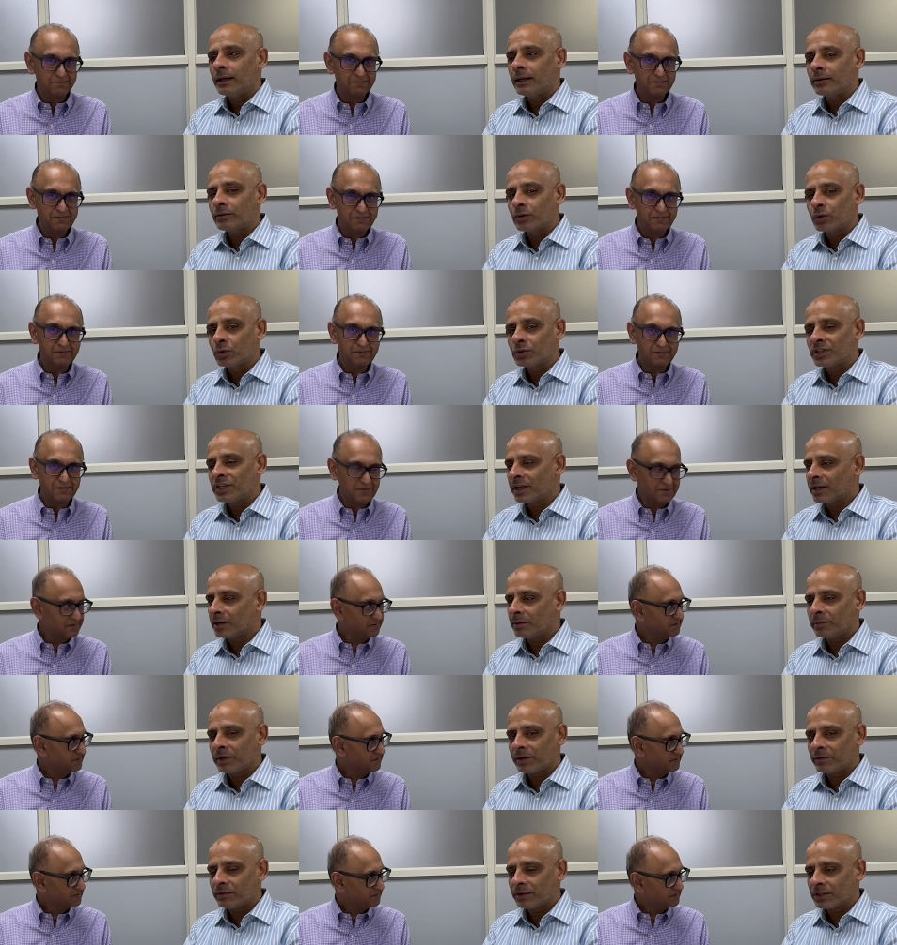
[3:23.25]
Speaker 1: uh, two
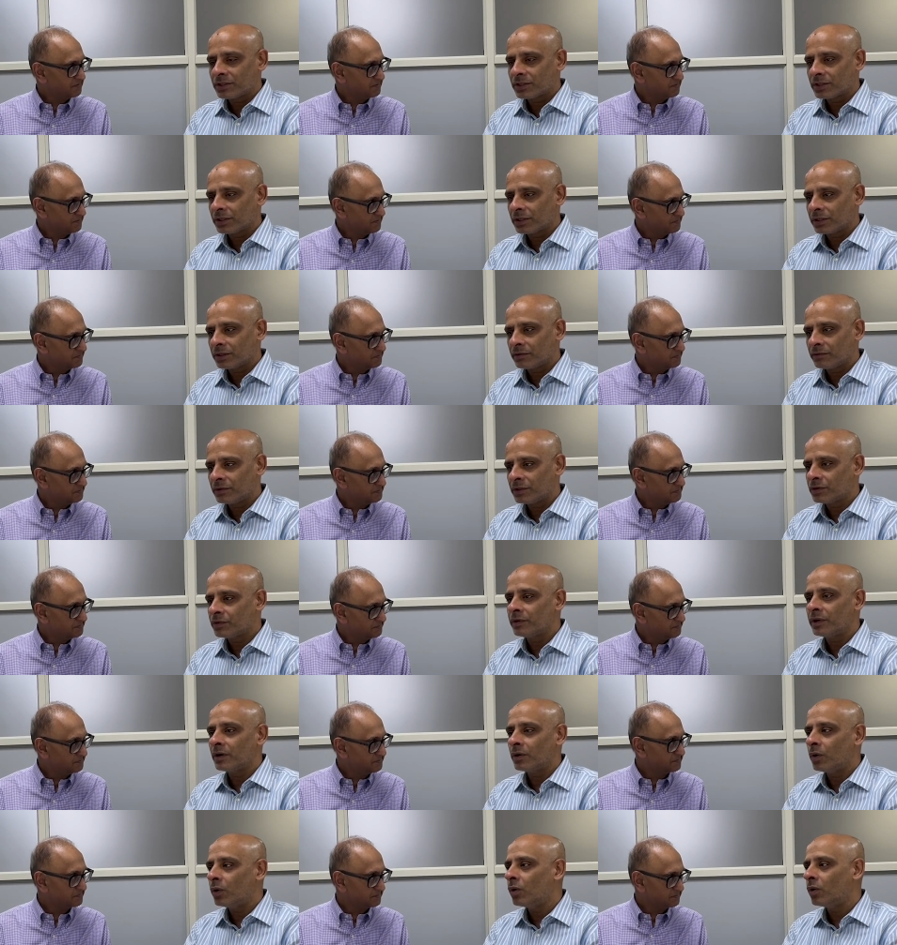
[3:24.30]
gentlemen which uh, which
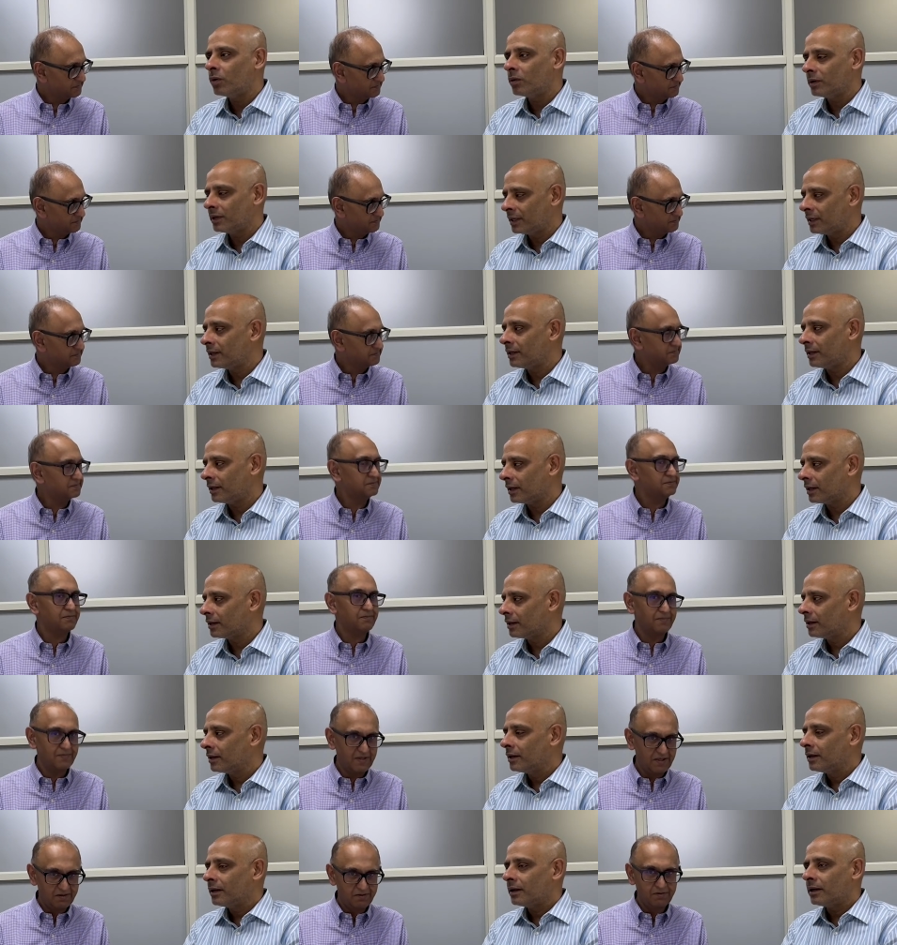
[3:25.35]
we owe in india
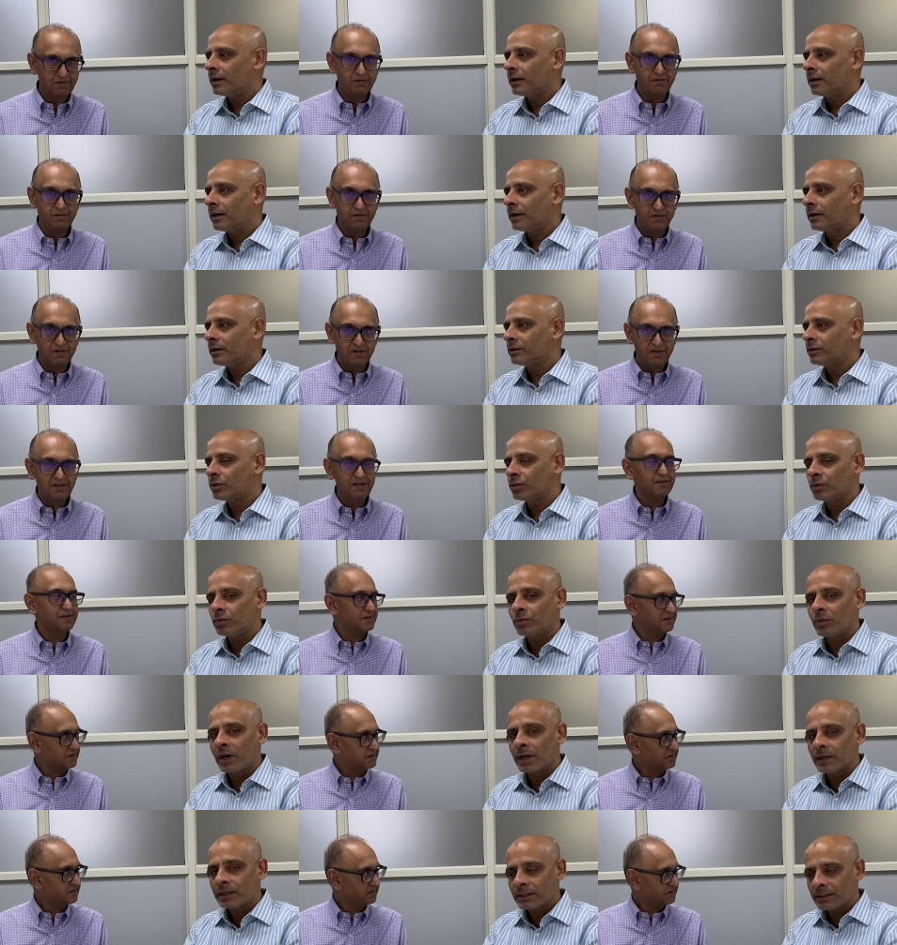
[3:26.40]
uh, to
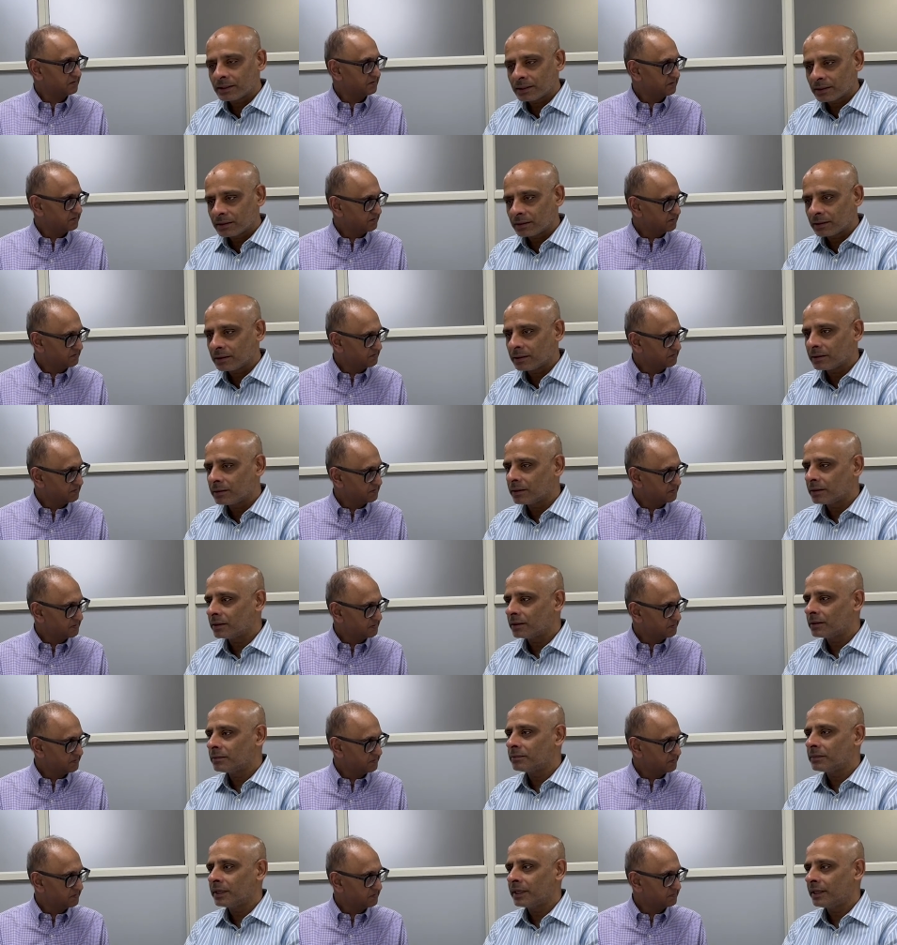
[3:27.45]
one is
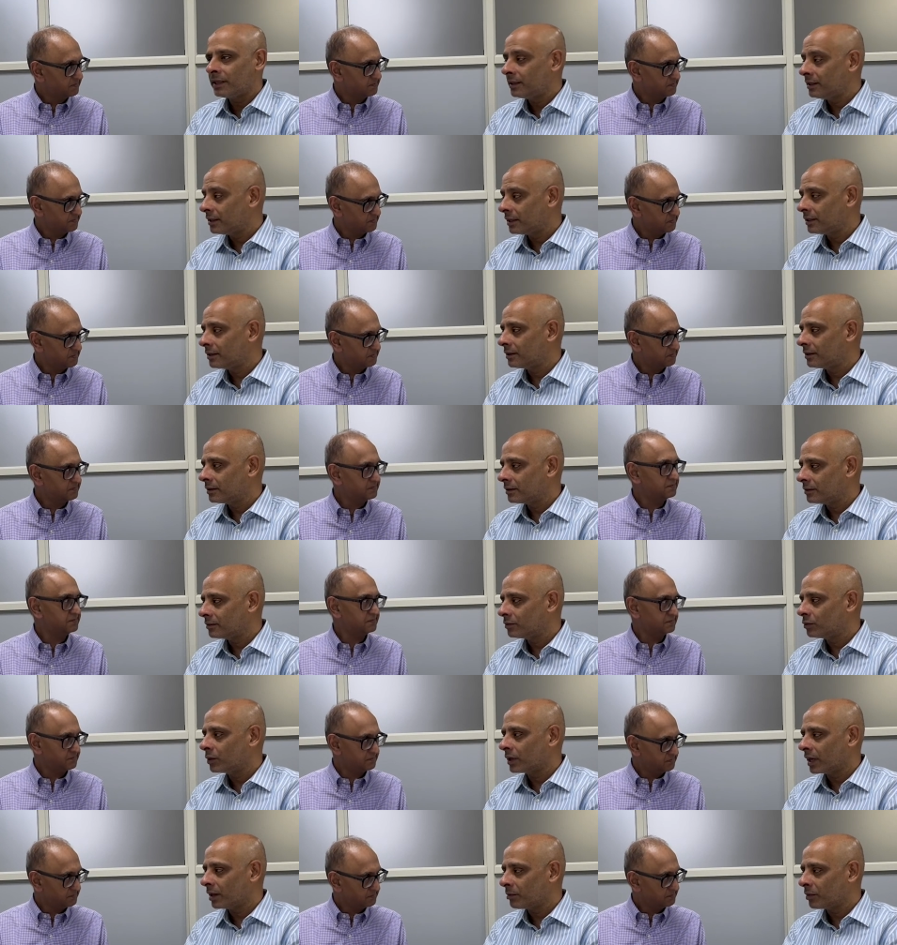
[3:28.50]
uh, an indian
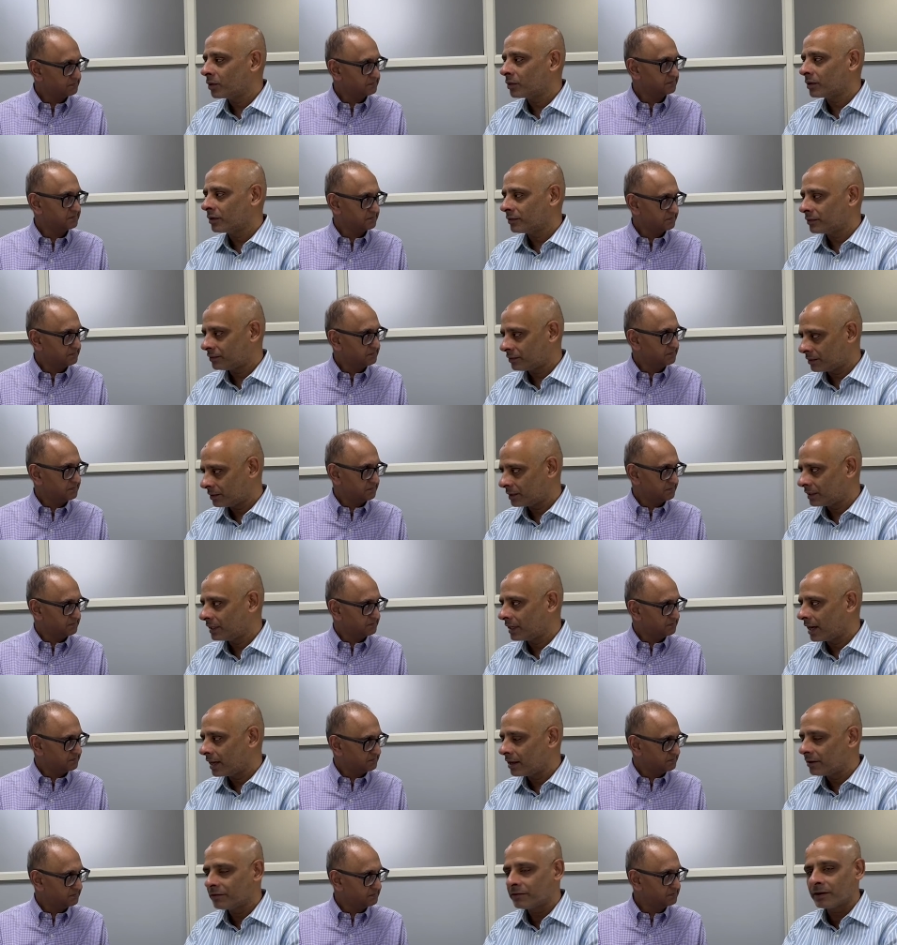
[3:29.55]
who came out of
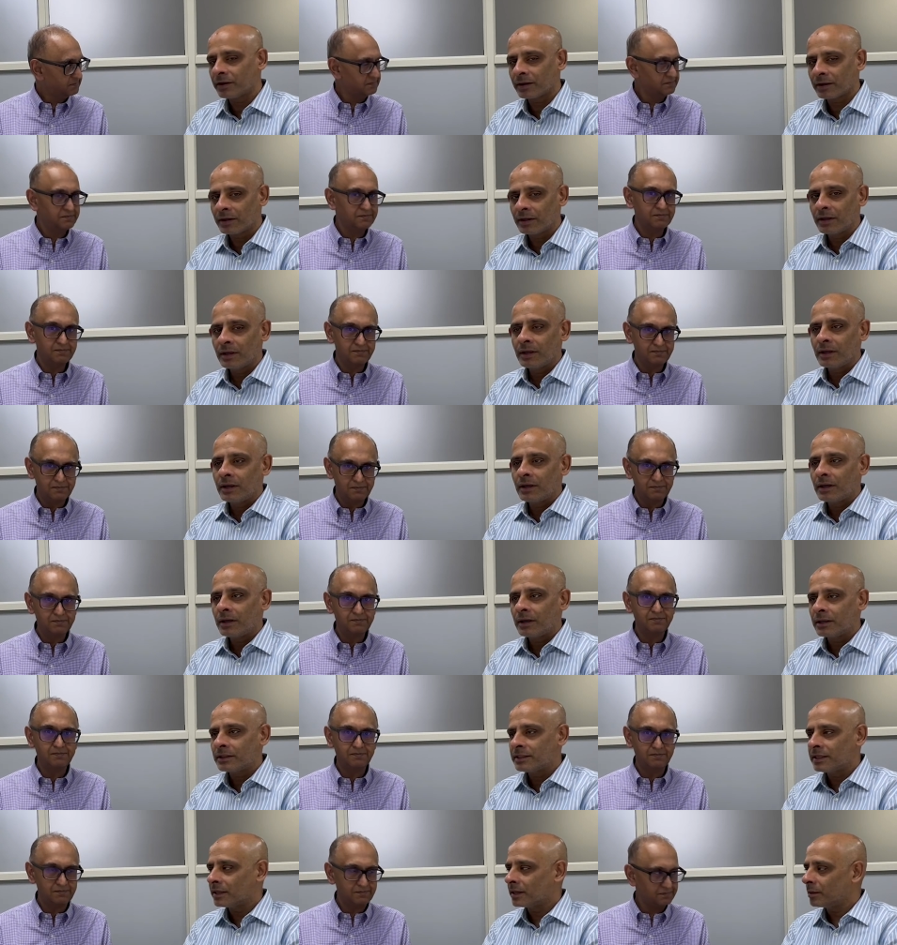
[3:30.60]
tifr
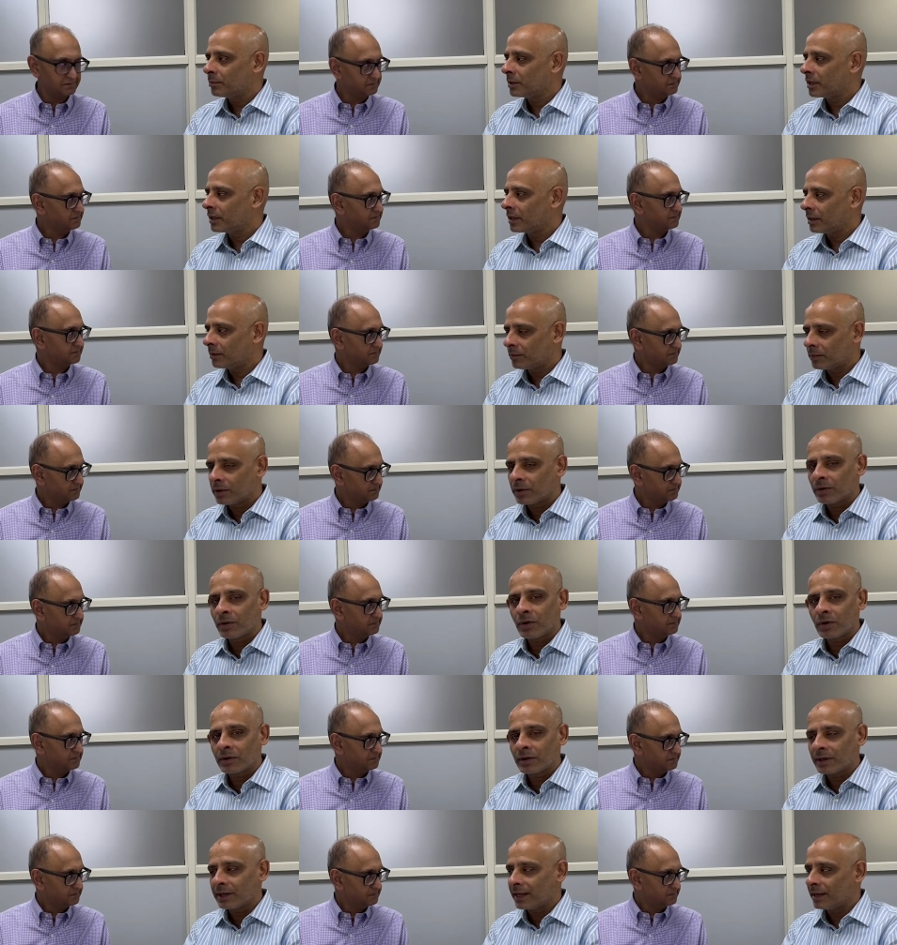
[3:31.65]
a gentleman named
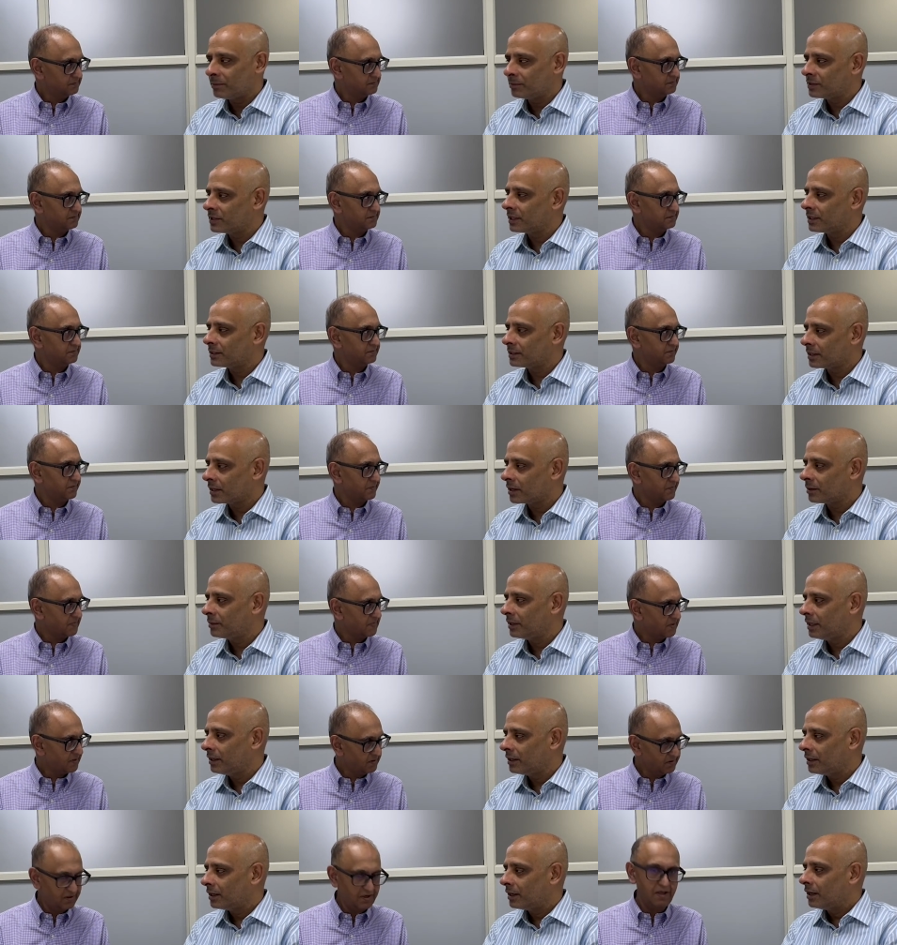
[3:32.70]
Dr. M.J. Zarabi.
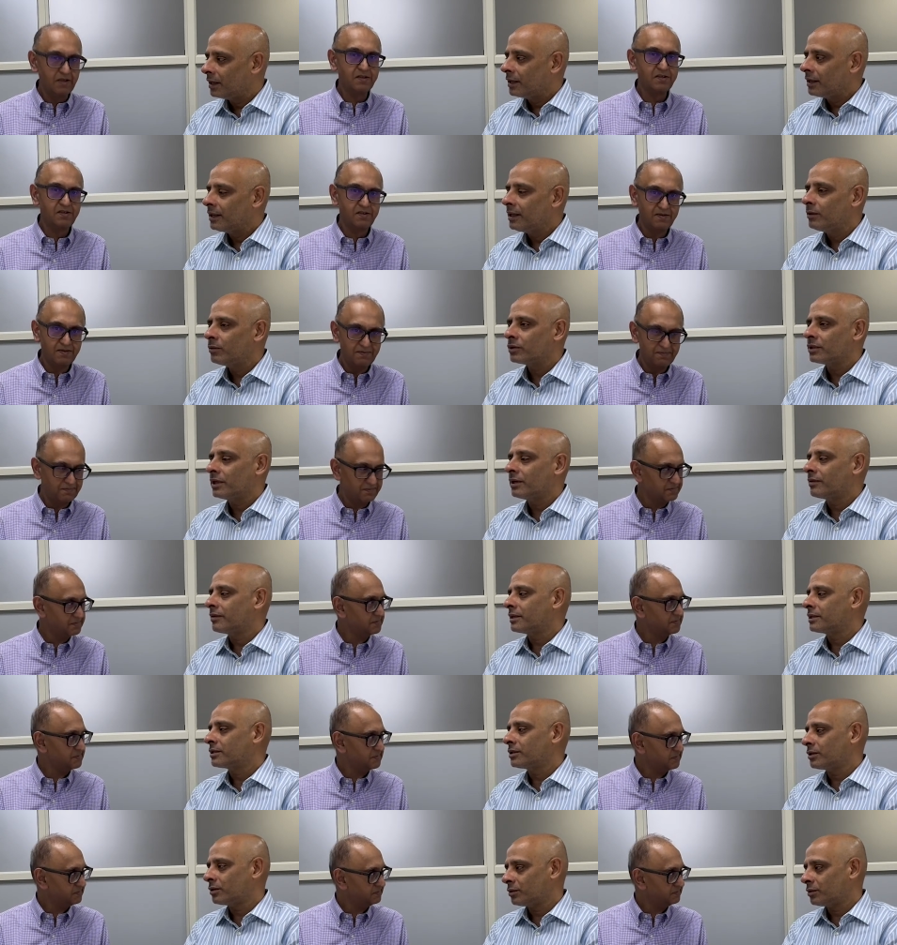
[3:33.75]
Yes. He was interested